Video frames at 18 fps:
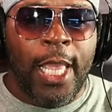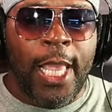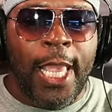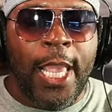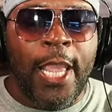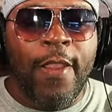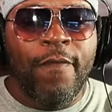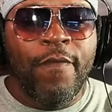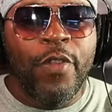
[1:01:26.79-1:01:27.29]

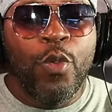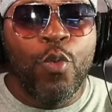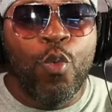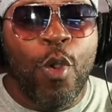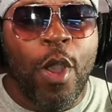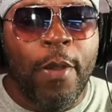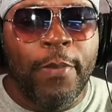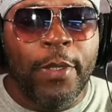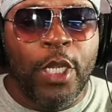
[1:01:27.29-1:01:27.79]
Every
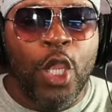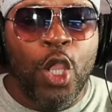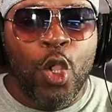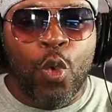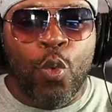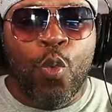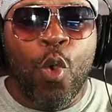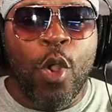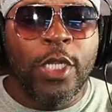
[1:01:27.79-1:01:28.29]
woman
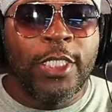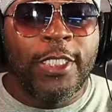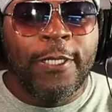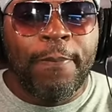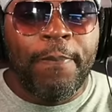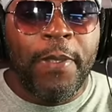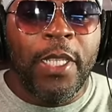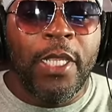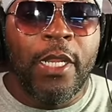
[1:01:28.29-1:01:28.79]
wants to
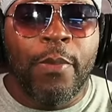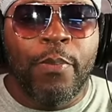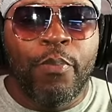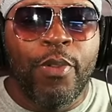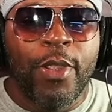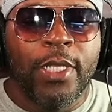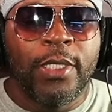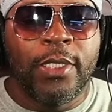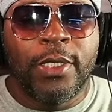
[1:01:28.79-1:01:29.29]
be in the
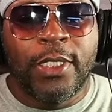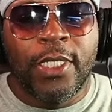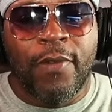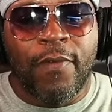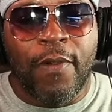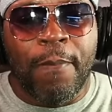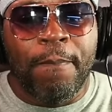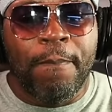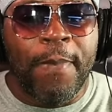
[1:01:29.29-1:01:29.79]
presence of
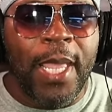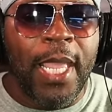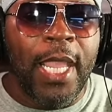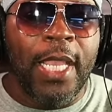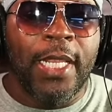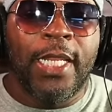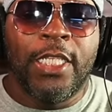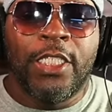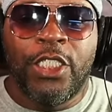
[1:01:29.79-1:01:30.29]
a
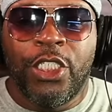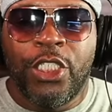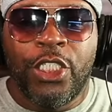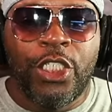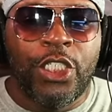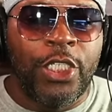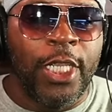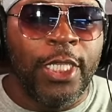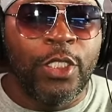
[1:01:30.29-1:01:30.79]
man that she
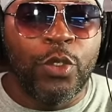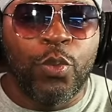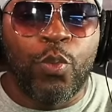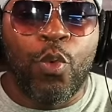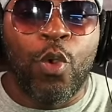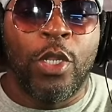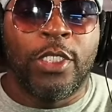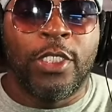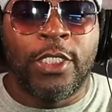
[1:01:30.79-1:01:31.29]
just
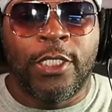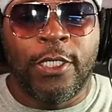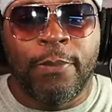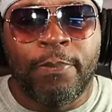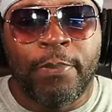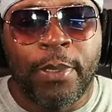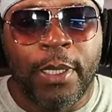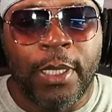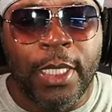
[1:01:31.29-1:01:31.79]
wants to
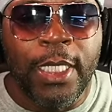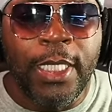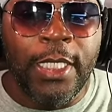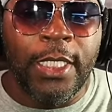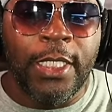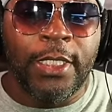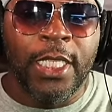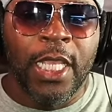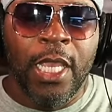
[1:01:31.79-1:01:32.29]

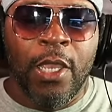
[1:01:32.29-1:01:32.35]
please.